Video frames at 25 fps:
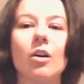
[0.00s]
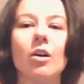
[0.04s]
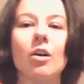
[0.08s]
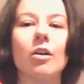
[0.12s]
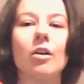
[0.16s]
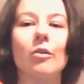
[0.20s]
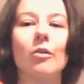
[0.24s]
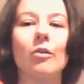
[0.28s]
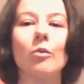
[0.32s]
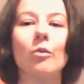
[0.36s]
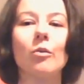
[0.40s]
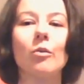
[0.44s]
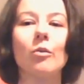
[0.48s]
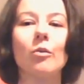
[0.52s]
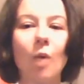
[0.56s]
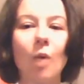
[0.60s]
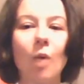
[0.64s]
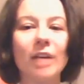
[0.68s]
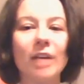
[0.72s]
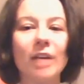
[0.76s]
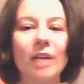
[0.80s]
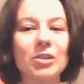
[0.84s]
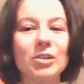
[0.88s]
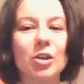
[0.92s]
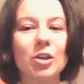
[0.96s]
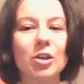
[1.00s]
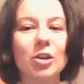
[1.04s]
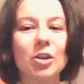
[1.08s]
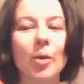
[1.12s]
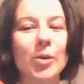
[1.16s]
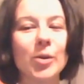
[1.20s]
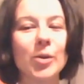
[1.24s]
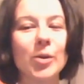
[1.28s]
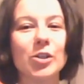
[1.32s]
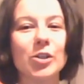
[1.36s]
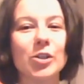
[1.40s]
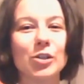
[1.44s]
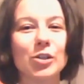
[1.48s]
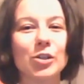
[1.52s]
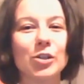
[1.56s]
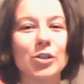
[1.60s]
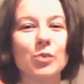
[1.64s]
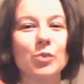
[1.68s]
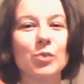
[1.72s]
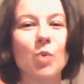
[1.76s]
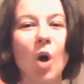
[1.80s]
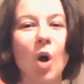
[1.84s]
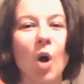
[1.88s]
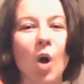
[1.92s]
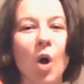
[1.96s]
But why stop
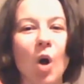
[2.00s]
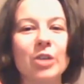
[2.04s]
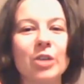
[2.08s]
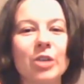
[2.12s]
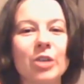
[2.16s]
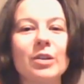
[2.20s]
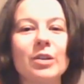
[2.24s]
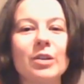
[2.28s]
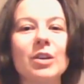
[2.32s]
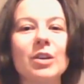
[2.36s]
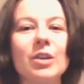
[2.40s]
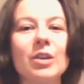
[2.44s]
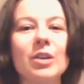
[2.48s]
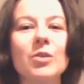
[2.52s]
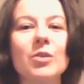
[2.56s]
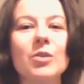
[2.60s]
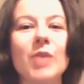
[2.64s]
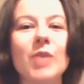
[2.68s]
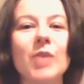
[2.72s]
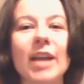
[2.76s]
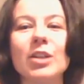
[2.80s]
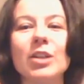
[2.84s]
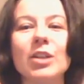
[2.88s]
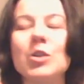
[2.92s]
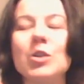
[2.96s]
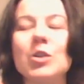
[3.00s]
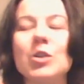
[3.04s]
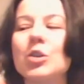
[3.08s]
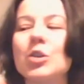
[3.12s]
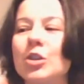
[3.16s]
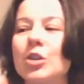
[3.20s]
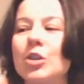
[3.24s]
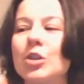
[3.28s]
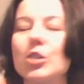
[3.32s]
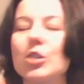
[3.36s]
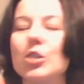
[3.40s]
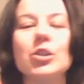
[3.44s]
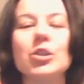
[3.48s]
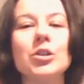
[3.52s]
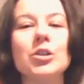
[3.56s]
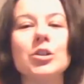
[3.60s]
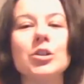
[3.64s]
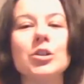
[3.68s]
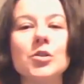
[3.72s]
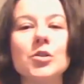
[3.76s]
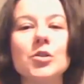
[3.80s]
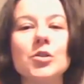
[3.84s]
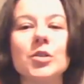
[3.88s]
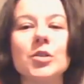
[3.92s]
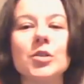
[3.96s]
at just one? You can create such
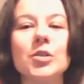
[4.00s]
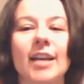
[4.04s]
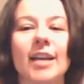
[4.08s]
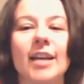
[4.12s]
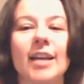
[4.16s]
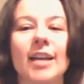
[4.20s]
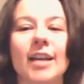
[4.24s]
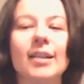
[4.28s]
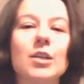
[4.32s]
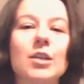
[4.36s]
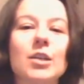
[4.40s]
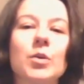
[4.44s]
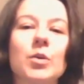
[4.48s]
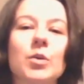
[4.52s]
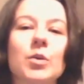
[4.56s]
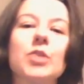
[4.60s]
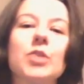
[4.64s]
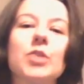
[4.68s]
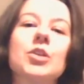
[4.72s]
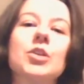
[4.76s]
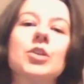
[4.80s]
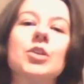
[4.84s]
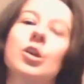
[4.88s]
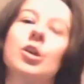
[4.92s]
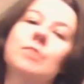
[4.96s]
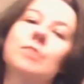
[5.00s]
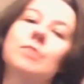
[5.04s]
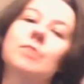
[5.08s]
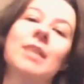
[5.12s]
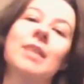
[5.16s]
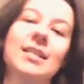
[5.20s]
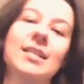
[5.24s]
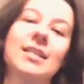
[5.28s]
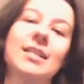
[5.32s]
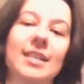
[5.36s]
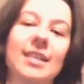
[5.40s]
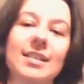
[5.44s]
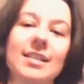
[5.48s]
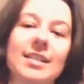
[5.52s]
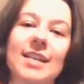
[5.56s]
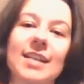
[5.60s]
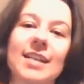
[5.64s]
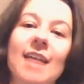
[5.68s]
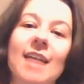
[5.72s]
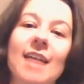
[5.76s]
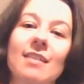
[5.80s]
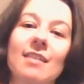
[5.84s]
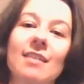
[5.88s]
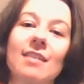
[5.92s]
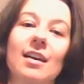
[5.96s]
unusual techniques when you start to mix things
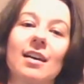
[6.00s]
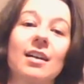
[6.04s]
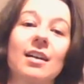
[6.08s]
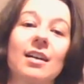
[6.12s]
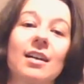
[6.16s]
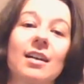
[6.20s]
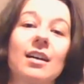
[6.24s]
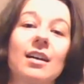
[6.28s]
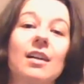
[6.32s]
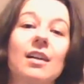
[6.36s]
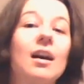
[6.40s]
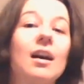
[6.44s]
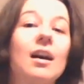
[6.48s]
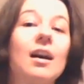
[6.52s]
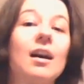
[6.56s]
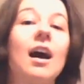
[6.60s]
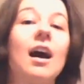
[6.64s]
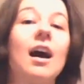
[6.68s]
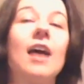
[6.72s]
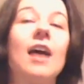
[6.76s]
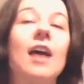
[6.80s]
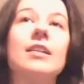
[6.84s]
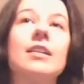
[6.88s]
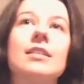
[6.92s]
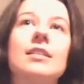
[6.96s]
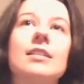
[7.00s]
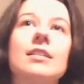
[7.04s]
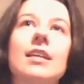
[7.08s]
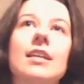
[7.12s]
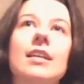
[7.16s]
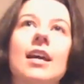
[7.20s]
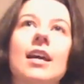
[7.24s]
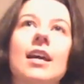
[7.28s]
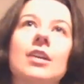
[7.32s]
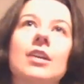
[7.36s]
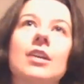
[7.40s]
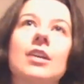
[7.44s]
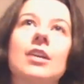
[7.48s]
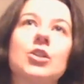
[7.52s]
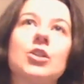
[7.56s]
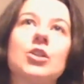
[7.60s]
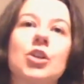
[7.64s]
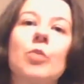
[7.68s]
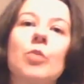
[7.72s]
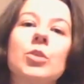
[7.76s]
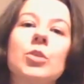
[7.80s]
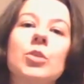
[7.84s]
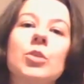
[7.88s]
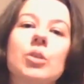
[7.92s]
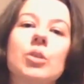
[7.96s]
together, and
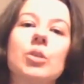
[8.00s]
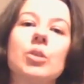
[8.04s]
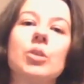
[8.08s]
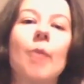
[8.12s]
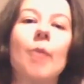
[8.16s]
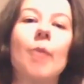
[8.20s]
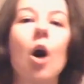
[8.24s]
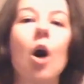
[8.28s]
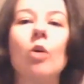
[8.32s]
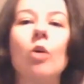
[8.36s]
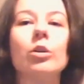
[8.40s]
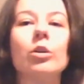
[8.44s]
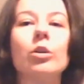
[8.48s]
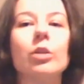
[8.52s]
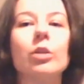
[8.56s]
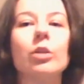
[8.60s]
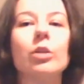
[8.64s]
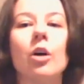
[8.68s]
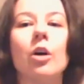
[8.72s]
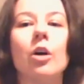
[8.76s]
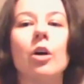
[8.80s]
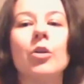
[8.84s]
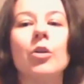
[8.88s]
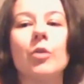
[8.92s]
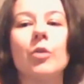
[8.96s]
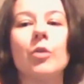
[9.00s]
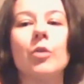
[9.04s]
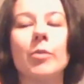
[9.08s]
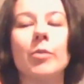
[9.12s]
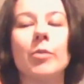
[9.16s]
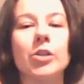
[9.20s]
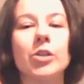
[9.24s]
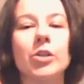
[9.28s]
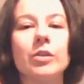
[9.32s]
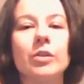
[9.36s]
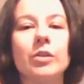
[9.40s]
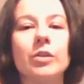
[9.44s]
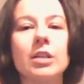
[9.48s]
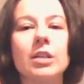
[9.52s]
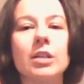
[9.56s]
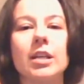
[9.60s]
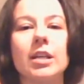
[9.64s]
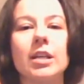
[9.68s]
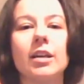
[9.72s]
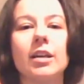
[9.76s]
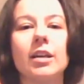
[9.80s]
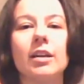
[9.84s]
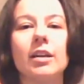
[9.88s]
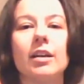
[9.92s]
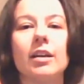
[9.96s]
whole other opportunity.
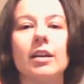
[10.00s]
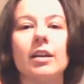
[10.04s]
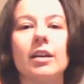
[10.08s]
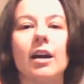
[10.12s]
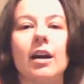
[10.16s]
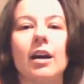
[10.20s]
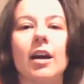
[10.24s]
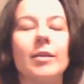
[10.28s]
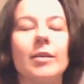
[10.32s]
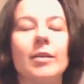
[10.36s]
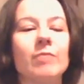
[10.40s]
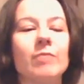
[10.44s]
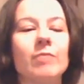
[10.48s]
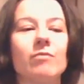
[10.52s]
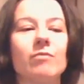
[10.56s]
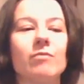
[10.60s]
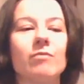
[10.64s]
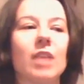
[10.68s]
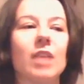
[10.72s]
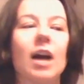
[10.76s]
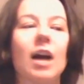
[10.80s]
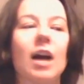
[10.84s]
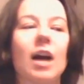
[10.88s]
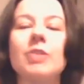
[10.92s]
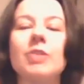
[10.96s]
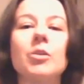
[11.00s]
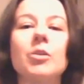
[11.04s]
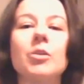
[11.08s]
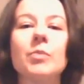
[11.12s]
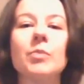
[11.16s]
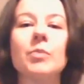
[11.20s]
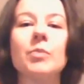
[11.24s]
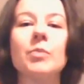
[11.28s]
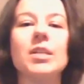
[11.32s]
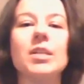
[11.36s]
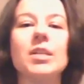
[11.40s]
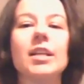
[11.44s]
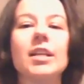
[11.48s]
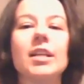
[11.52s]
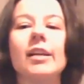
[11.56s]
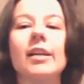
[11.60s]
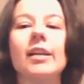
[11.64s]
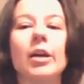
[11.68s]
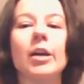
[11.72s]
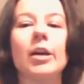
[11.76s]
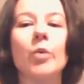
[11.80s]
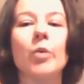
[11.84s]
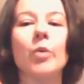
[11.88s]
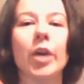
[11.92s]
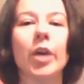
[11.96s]
I mean, working
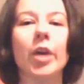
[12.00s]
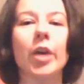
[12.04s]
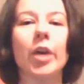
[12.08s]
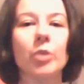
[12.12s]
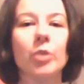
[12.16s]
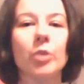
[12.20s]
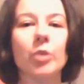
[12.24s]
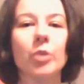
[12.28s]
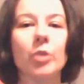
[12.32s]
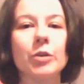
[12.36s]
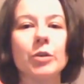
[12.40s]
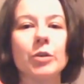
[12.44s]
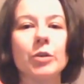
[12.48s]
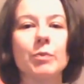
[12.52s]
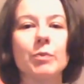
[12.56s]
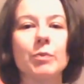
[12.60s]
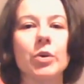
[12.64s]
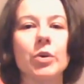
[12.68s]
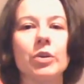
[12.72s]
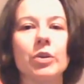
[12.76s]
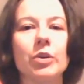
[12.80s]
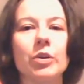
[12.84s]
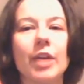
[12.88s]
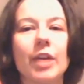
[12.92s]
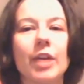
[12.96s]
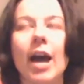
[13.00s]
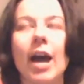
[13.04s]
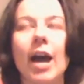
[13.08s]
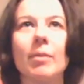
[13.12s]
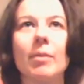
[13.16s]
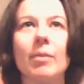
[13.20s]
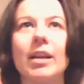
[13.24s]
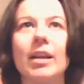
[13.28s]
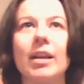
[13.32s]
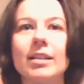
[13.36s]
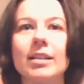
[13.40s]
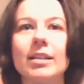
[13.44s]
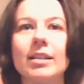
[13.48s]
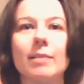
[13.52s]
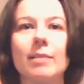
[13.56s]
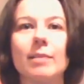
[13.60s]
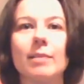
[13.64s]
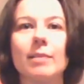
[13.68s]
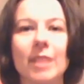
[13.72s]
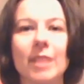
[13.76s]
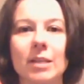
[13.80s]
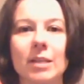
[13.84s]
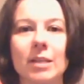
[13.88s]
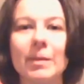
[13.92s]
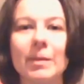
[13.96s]
with oils, but they have their place in
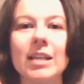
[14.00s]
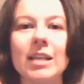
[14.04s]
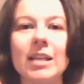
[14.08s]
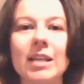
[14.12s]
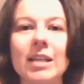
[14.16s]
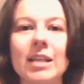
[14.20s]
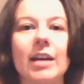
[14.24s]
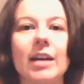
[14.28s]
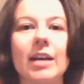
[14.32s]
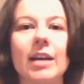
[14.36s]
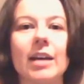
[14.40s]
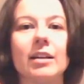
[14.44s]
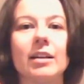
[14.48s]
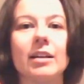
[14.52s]
mixed media.